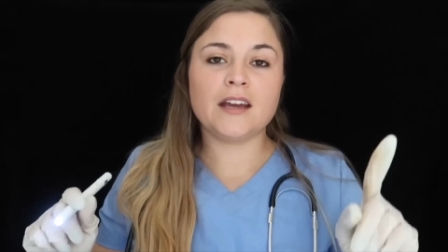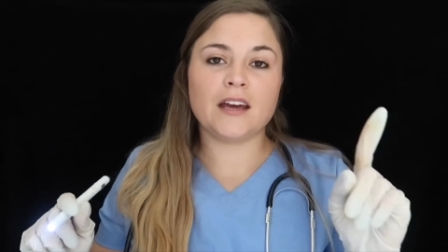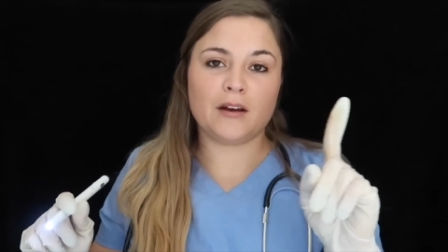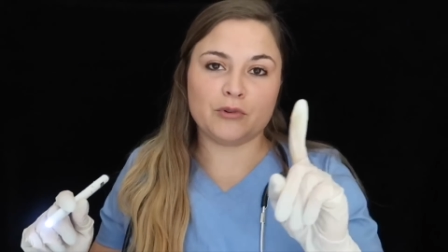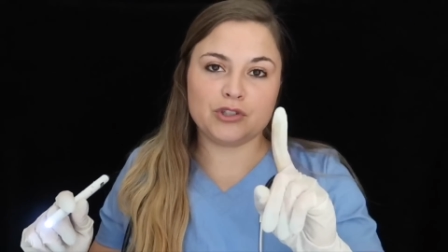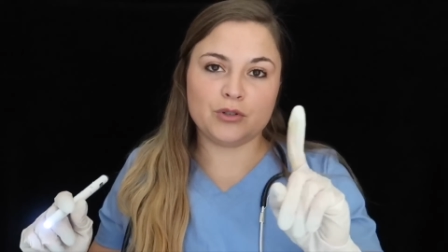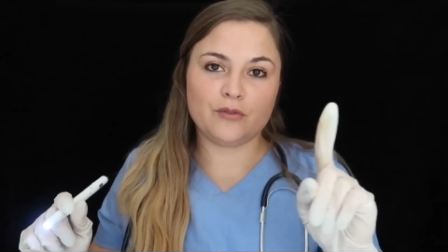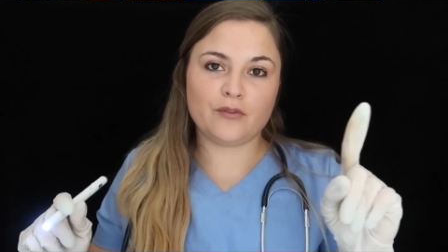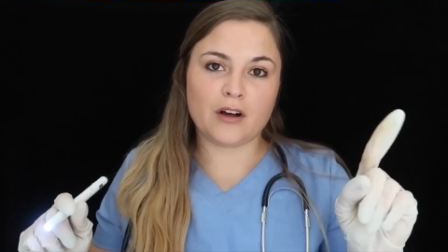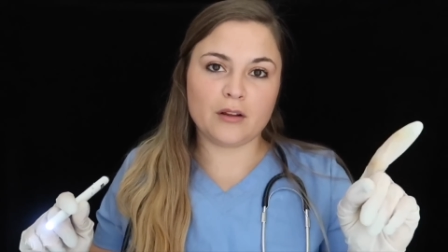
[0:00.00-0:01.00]
And I want you to
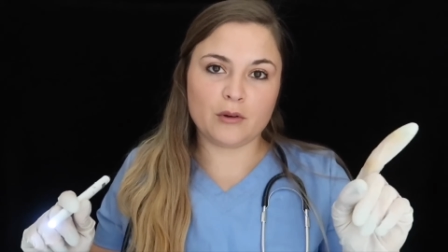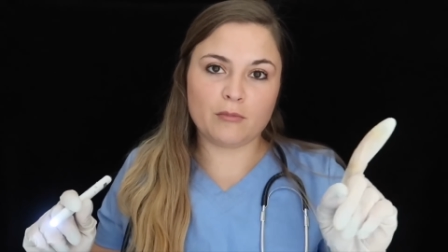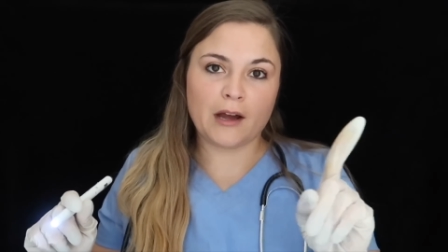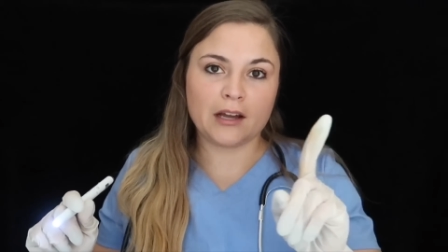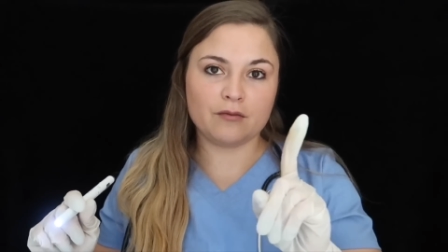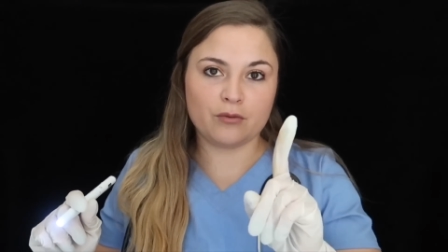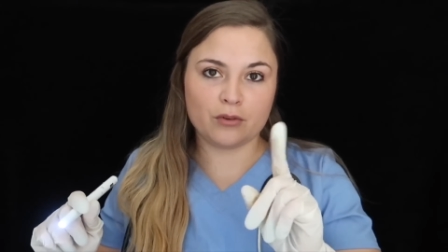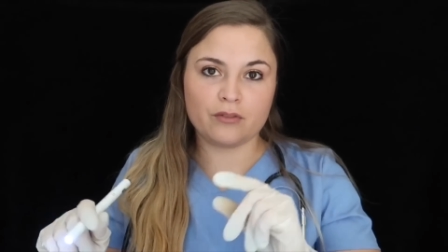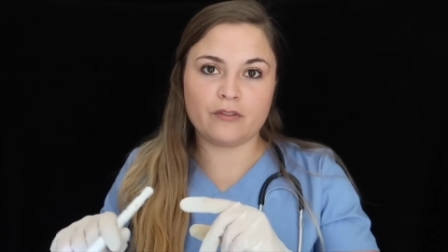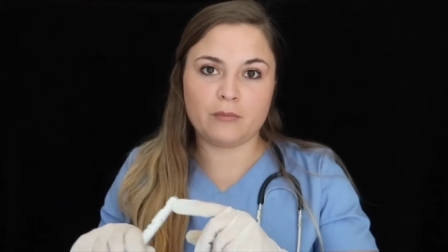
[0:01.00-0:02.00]
follow it back and
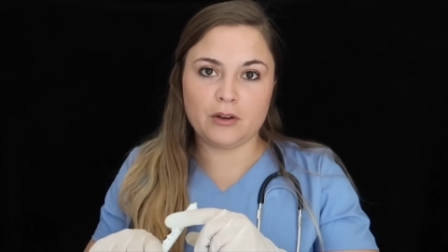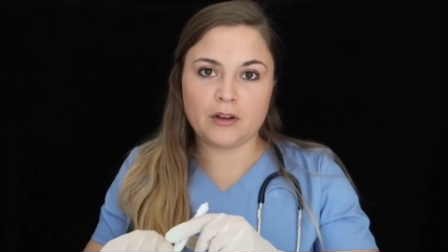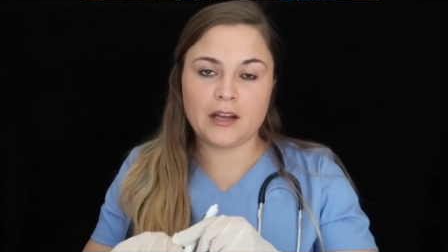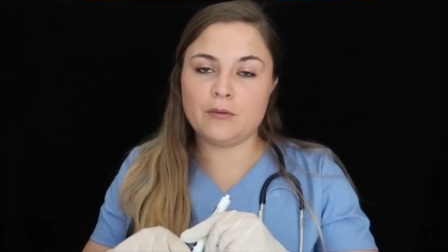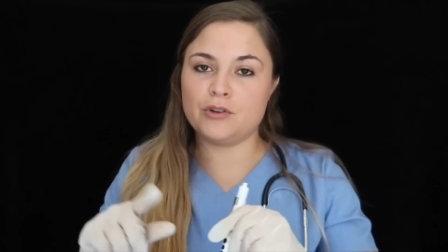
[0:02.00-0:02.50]
forth for me, okay?